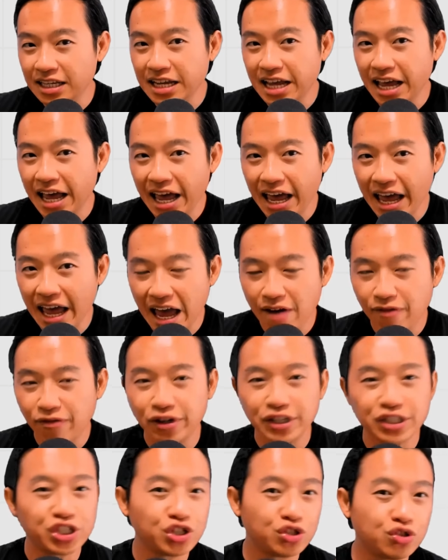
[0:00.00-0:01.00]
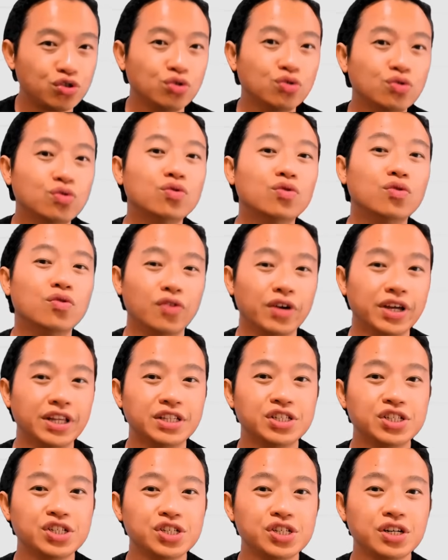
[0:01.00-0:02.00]
the average true
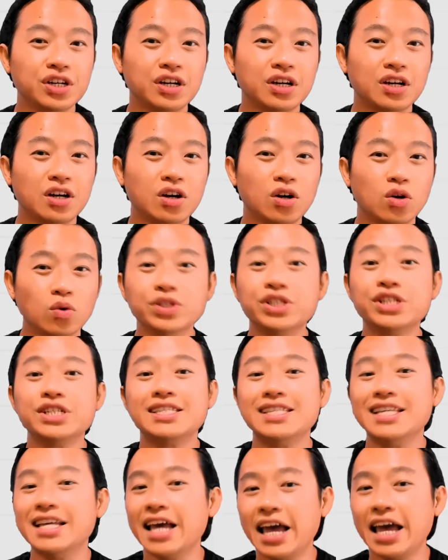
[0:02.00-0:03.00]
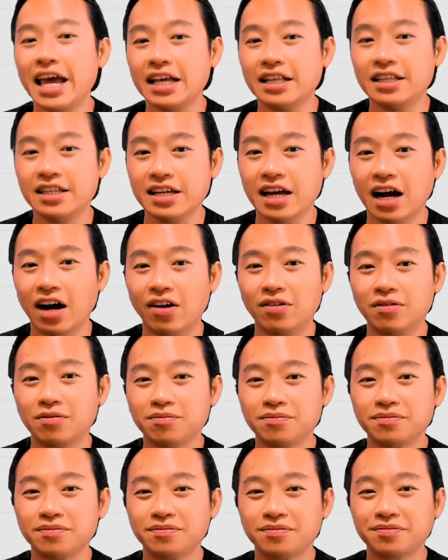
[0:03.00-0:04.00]
range, which is the
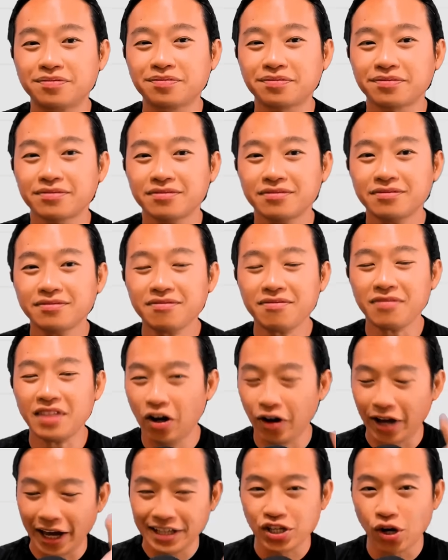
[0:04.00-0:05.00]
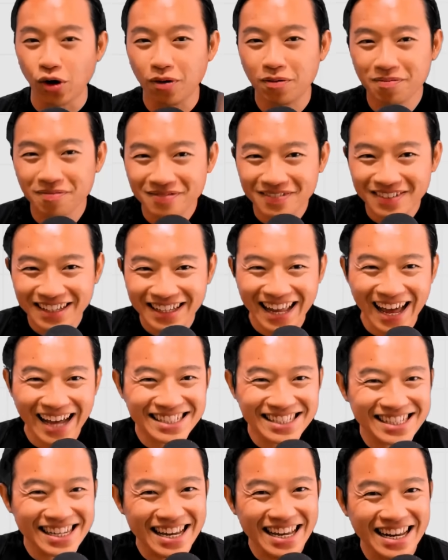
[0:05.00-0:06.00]
ATR. Okay, so
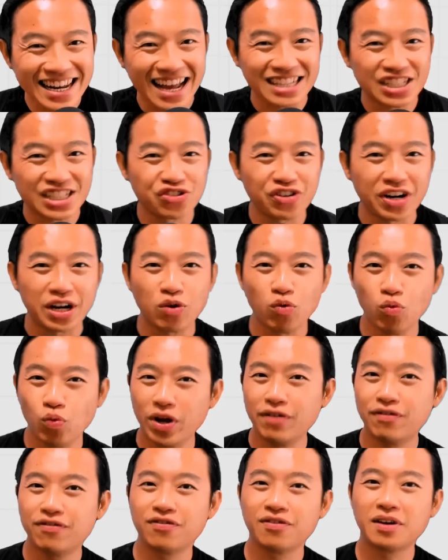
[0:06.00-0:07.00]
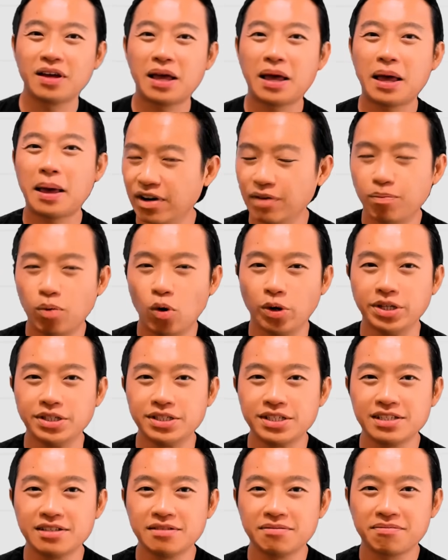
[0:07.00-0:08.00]
let's illustrate with pivot
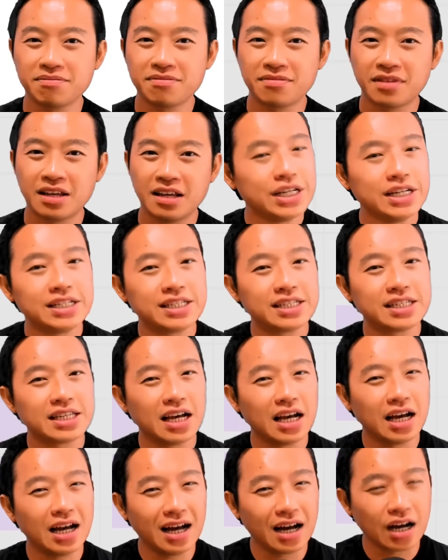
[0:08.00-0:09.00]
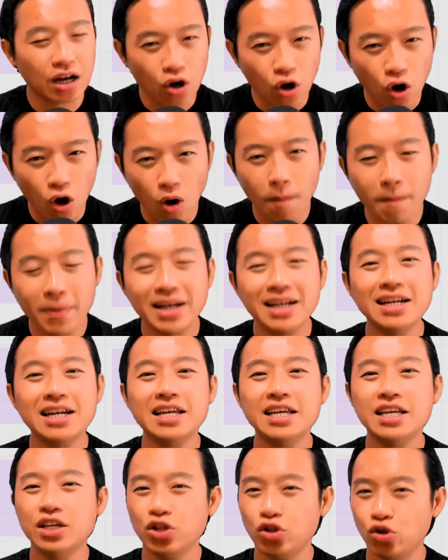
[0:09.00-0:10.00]
points, which is a
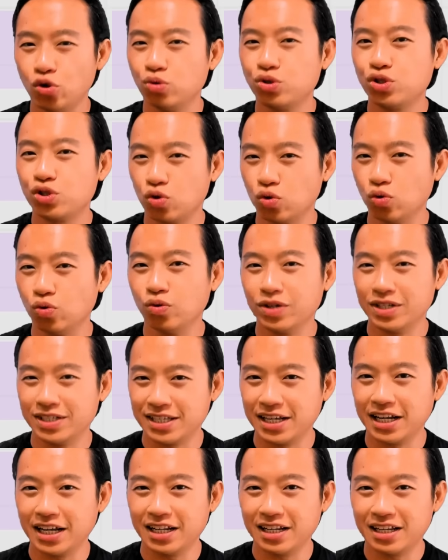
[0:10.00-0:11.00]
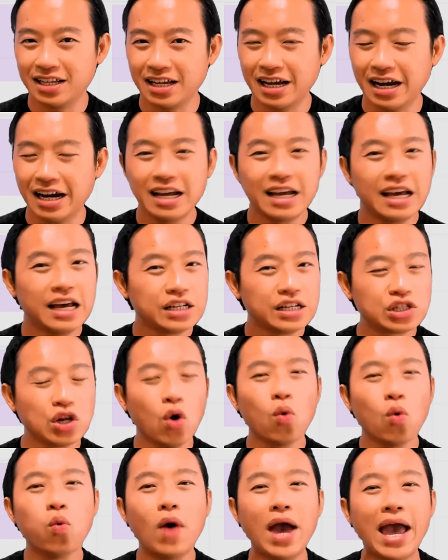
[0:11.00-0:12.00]
commonly used tool, isn't it? Yeah.
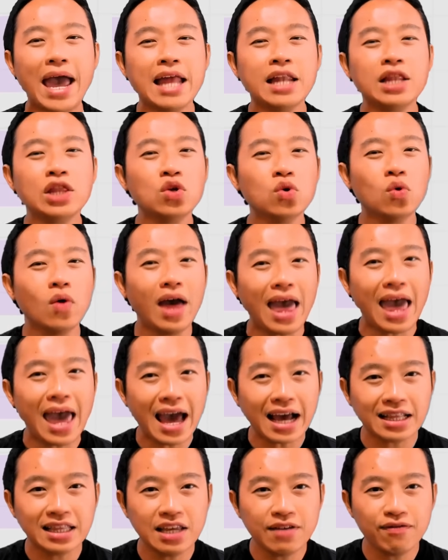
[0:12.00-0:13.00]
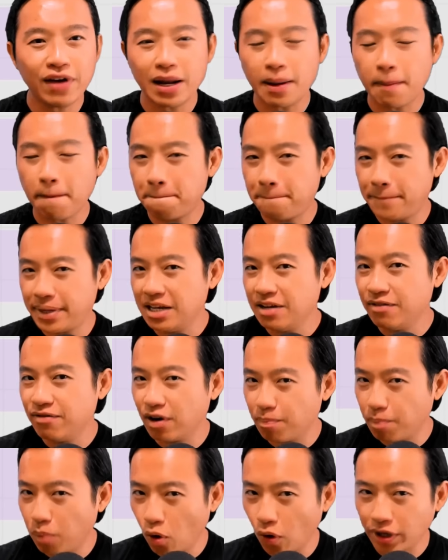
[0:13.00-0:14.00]
So when you activate
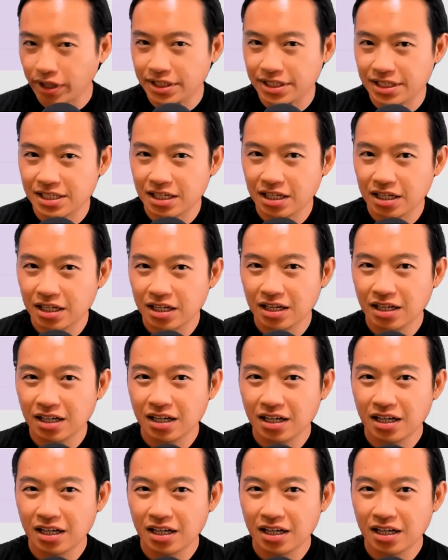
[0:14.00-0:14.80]
pivot points,